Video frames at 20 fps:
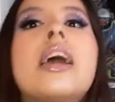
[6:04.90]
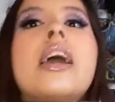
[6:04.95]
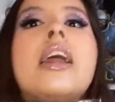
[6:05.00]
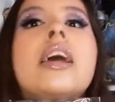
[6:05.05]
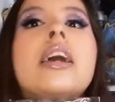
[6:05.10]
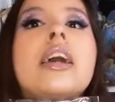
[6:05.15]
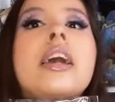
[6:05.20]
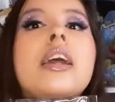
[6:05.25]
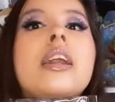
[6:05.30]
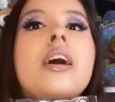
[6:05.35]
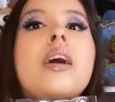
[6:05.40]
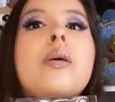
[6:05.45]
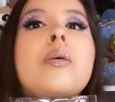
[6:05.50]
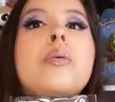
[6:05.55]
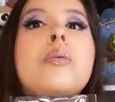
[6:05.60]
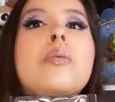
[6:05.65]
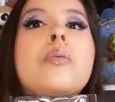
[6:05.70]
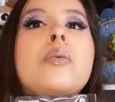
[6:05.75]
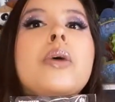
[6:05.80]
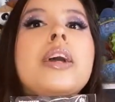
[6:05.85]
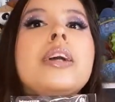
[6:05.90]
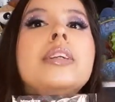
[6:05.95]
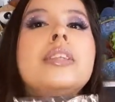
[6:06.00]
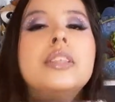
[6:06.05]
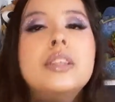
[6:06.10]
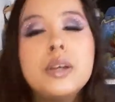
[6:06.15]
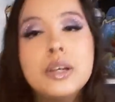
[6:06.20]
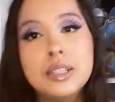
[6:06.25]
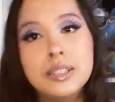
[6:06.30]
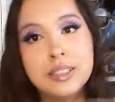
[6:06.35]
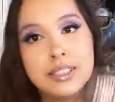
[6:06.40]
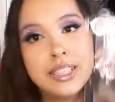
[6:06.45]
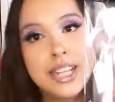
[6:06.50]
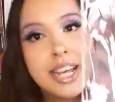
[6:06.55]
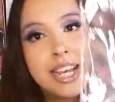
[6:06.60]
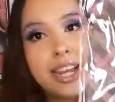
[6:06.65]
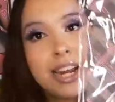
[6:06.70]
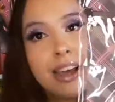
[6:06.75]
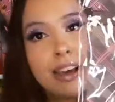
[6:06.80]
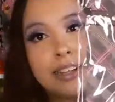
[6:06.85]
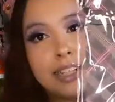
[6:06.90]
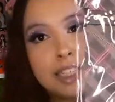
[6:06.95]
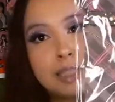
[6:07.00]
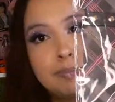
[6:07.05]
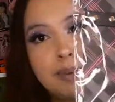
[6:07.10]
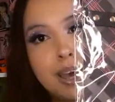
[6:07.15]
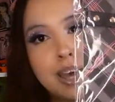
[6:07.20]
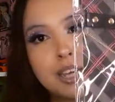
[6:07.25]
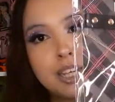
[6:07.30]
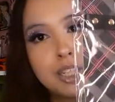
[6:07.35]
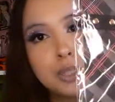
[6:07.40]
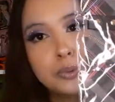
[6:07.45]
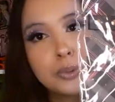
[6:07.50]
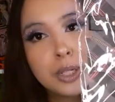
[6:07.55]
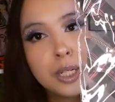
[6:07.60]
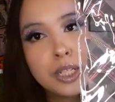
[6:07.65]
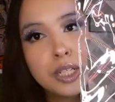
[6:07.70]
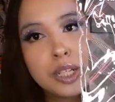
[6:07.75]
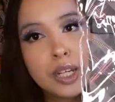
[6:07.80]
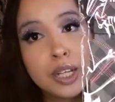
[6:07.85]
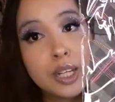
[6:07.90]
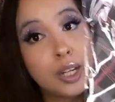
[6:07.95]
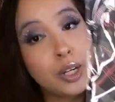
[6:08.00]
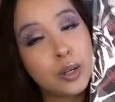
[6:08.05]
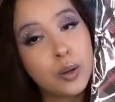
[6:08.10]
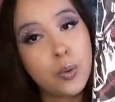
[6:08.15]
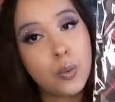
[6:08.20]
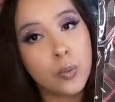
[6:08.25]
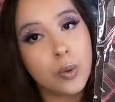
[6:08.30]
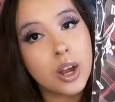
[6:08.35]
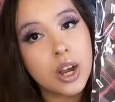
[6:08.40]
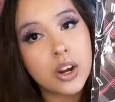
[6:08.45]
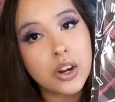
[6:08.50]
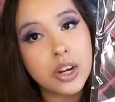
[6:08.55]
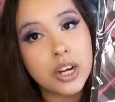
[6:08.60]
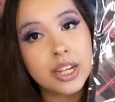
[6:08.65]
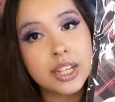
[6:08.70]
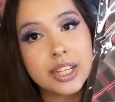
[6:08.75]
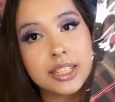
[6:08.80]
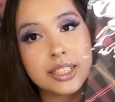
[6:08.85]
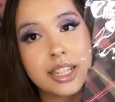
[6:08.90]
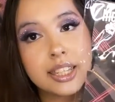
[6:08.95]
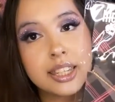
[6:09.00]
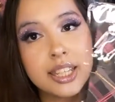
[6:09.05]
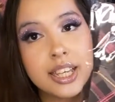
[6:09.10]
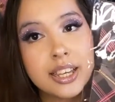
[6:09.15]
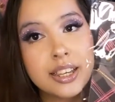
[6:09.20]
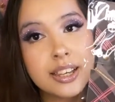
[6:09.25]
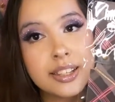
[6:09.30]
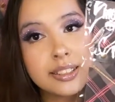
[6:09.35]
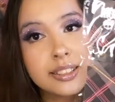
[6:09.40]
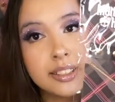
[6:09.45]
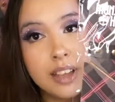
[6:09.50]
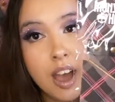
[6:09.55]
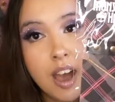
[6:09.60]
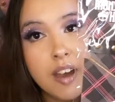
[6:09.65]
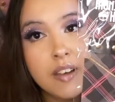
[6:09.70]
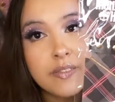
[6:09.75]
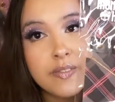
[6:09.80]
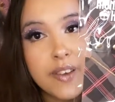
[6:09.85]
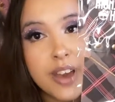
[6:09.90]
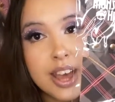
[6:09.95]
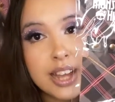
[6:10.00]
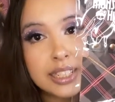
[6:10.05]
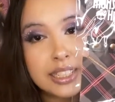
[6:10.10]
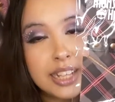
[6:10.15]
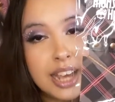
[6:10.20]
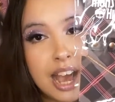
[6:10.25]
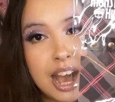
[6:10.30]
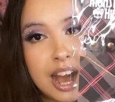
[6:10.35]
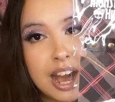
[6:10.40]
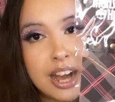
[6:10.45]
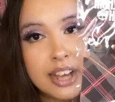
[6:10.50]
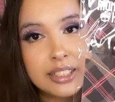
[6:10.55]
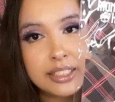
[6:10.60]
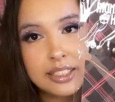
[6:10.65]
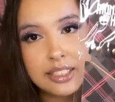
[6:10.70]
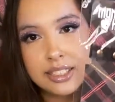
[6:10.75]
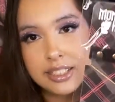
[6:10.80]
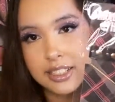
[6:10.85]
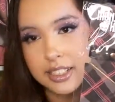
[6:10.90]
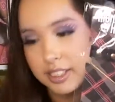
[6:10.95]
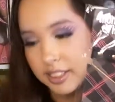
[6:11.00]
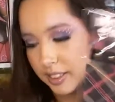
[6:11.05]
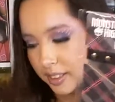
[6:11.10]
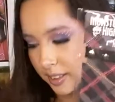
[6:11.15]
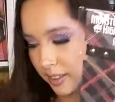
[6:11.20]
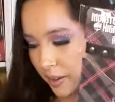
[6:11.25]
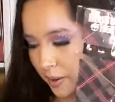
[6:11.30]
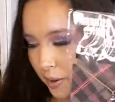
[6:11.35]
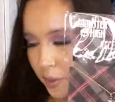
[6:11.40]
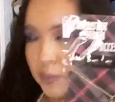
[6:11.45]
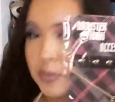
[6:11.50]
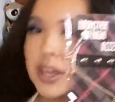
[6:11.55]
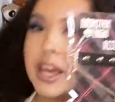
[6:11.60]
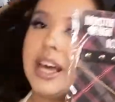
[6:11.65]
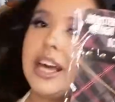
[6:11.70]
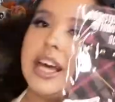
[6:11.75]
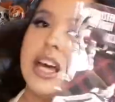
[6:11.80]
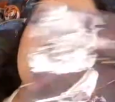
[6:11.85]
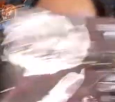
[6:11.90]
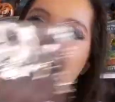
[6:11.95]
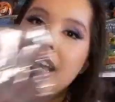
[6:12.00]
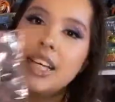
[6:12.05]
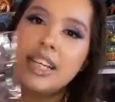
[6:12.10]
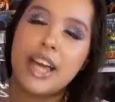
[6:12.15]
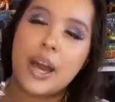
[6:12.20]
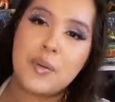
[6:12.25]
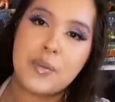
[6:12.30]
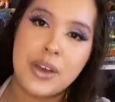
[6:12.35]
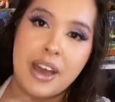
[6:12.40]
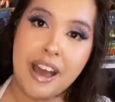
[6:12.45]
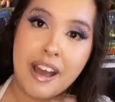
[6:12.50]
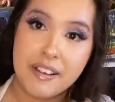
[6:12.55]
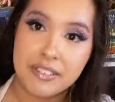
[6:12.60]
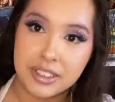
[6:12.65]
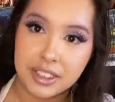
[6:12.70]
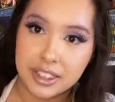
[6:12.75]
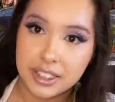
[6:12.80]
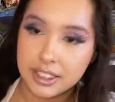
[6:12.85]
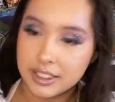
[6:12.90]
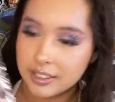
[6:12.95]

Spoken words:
And I cannot wait to take it out of this package and then and wear it because I think it's fantastic. So yeah, we have